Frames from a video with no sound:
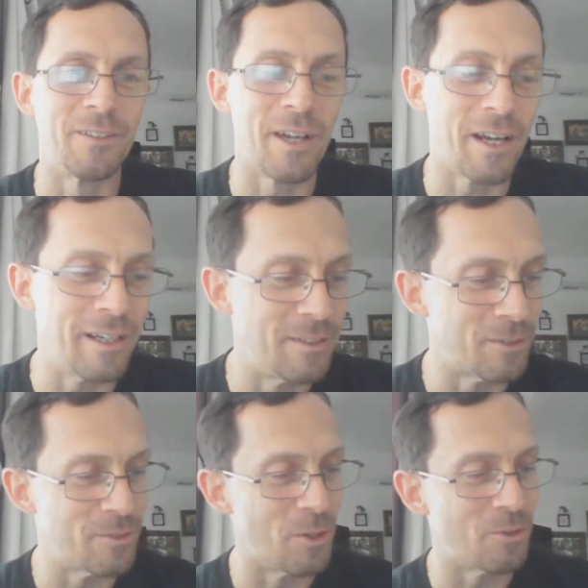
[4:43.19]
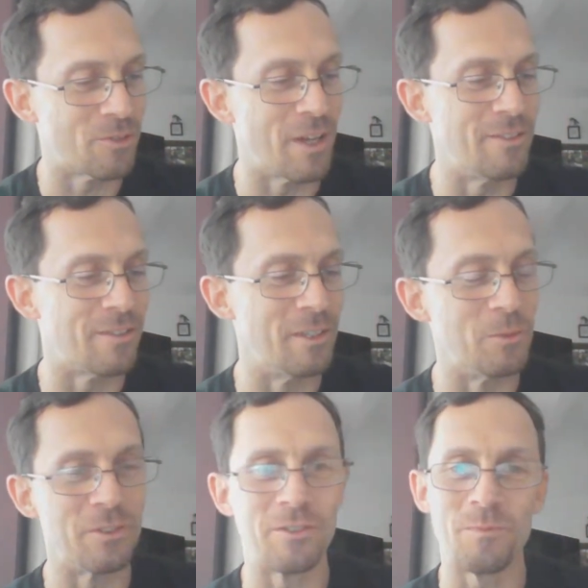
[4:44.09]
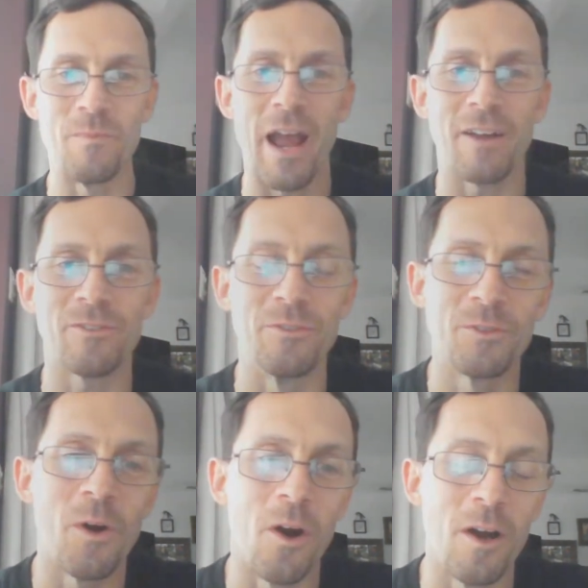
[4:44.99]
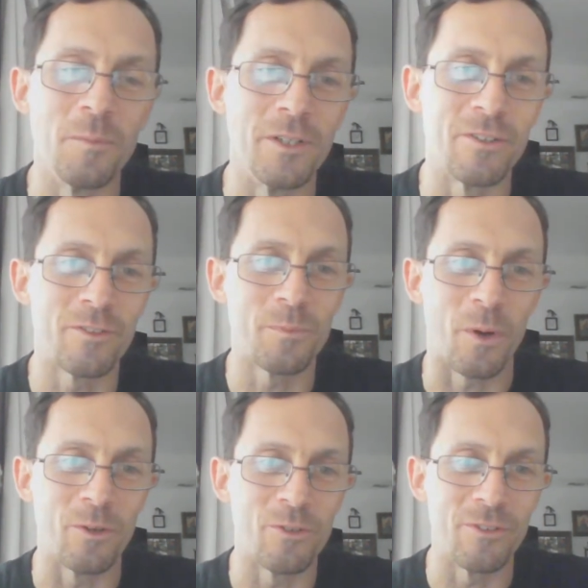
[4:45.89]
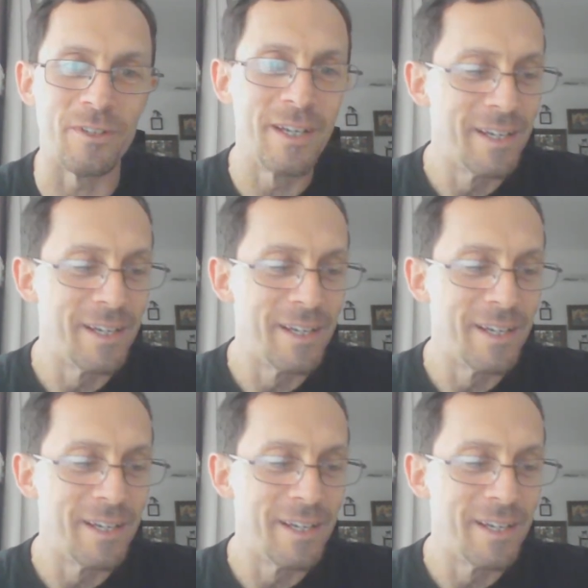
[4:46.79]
Okay, there's no sense that he was this massive communist person.